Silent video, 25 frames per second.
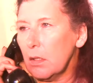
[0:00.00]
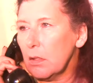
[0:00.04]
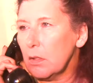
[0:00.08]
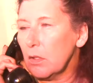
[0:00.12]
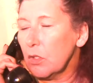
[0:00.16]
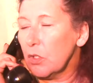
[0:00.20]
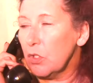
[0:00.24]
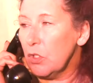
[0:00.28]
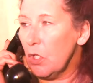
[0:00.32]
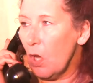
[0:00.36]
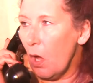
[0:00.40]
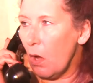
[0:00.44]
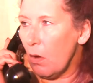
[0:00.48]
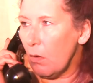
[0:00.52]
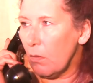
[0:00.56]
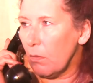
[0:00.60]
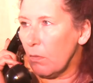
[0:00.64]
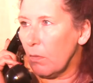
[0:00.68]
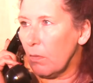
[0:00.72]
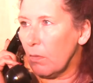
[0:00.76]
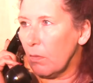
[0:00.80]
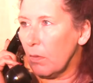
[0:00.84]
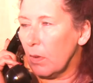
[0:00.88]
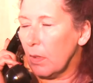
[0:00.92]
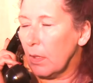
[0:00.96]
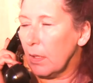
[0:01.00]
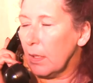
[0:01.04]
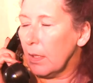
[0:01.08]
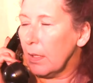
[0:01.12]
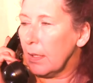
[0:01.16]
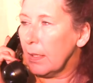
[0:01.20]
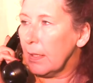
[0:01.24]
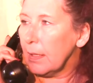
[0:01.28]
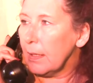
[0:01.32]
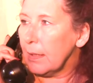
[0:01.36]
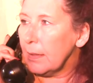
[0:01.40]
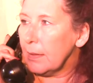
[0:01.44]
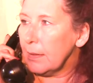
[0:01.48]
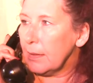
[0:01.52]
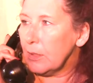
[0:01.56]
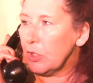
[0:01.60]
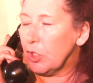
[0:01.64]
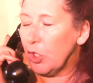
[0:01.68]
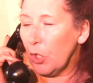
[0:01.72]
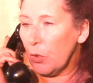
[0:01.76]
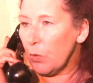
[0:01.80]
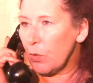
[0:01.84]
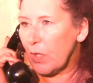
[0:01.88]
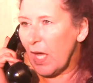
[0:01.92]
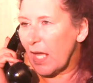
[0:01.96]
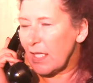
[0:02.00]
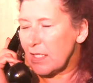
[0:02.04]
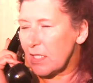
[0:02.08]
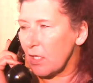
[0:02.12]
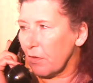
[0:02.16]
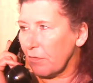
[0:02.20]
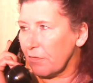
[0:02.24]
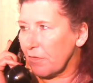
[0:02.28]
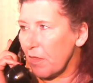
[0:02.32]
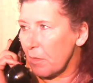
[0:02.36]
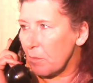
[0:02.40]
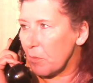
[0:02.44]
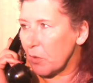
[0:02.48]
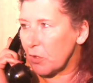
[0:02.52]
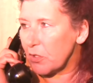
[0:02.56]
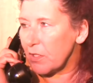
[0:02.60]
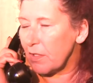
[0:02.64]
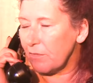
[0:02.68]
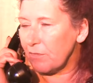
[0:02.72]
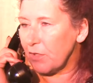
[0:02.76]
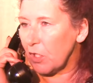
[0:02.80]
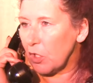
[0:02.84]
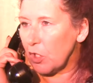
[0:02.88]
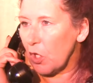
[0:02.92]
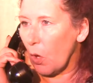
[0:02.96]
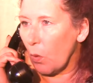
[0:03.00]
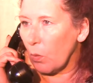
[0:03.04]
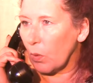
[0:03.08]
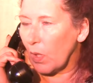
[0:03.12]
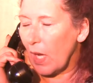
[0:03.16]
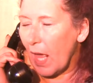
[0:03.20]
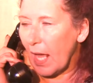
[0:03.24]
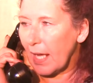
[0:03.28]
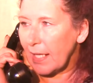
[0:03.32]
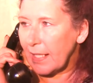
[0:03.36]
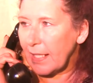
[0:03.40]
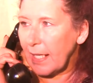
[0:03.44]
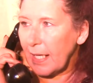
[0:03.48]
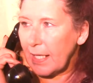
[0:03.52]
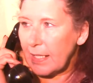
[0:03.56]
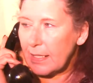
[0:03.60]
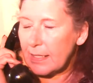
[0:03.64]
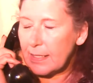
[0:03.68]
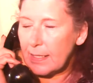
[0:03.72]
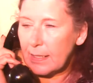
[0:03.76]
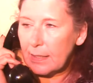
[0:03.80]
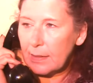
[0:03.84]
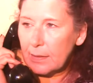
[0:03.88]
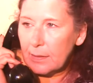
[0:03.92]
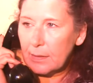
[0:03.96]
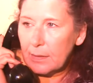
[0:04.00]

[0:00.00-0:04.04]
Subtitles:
No. You get off the bus if you don't like it.